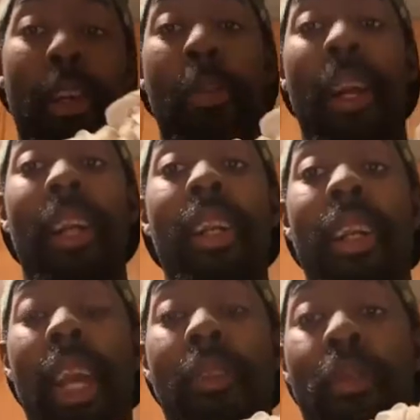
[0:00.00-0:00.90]
pair actually
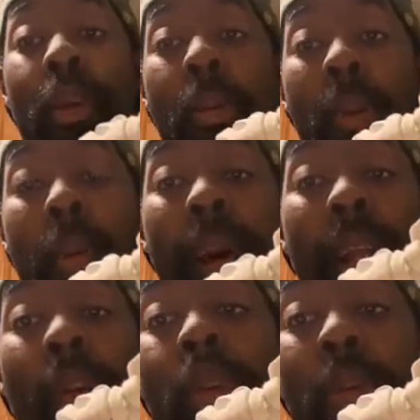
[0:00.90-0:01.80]
came from my
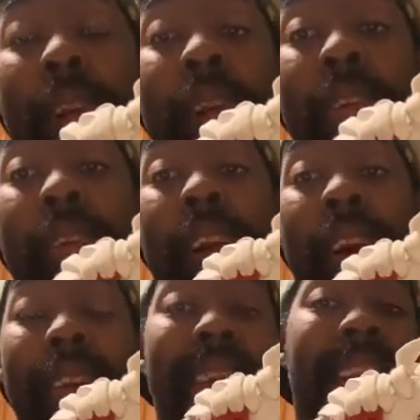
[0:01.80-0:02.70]
local Plato's
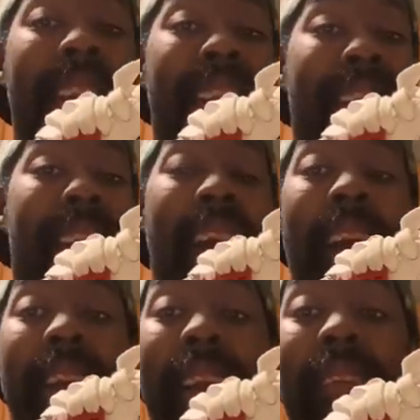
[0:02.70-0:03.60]
Closet. I actually
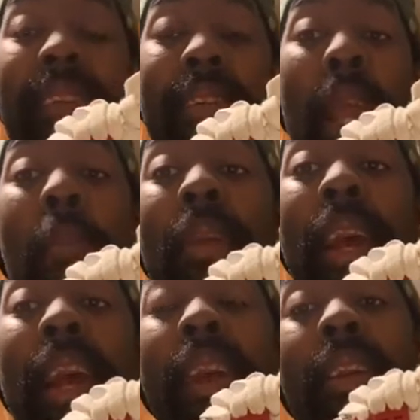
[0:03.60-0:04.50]
got these the same
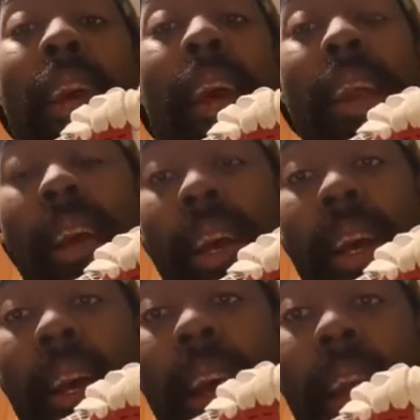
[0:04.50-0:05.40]
day that
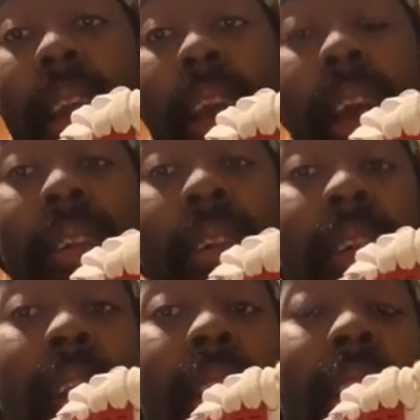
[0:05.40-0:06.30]
I got
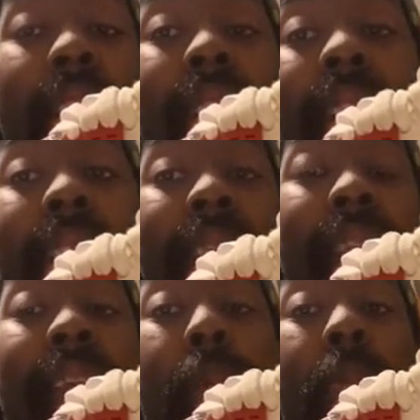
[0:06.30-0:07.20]
the
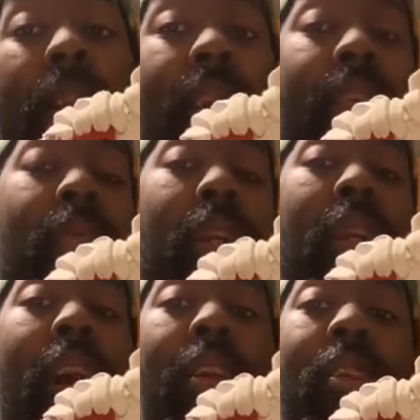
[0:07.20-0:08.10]
Yeezy Zebras, which you
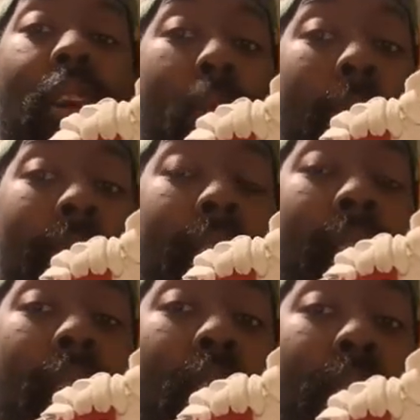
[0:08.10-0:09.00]
guys saw in my
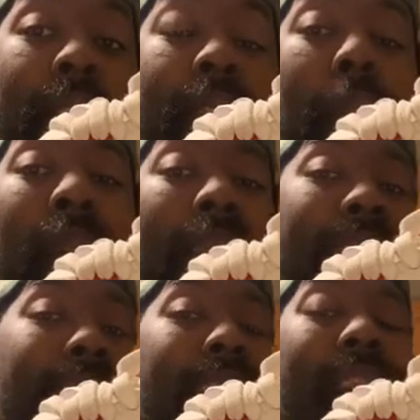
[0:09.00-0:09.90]
video over the summer. I
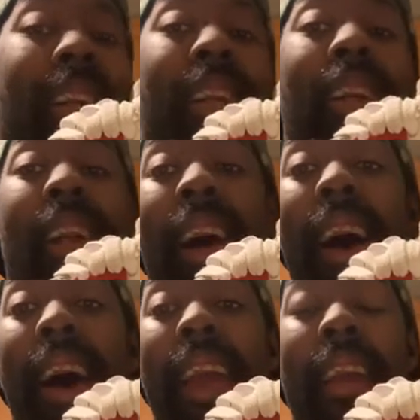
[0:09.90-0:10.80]
got these in
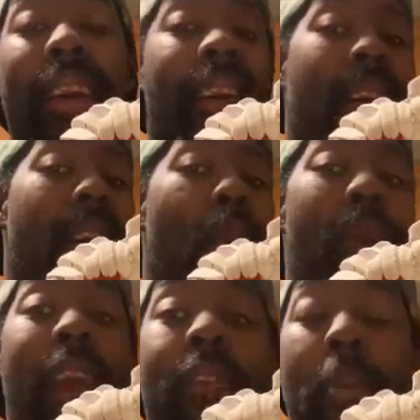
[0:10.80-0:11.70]
July,
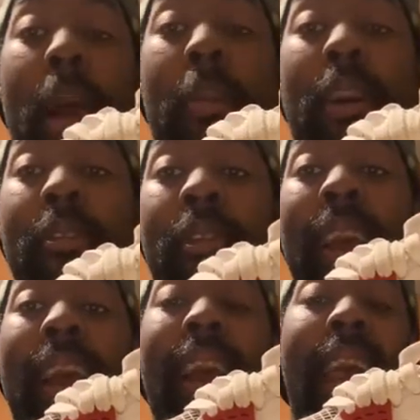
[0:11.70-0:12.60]
week after my
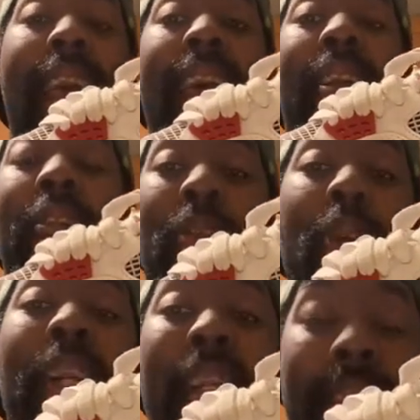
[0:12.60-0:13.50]
birthday, and
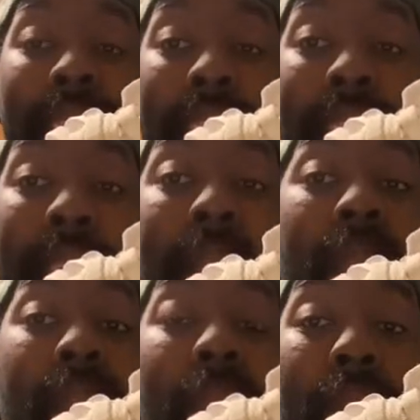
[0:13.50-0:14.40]
unfortunately,
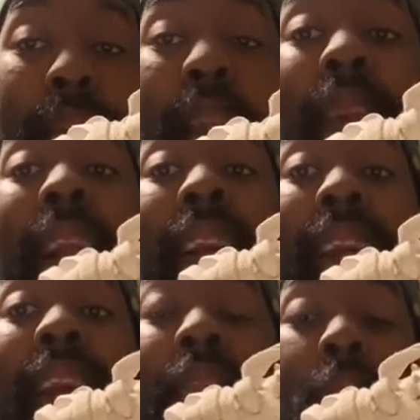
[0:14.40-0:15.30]
the very
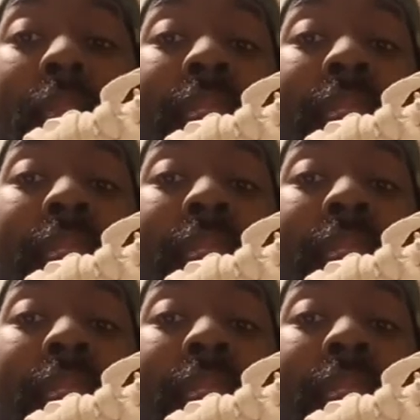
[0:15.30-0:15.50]
next week, I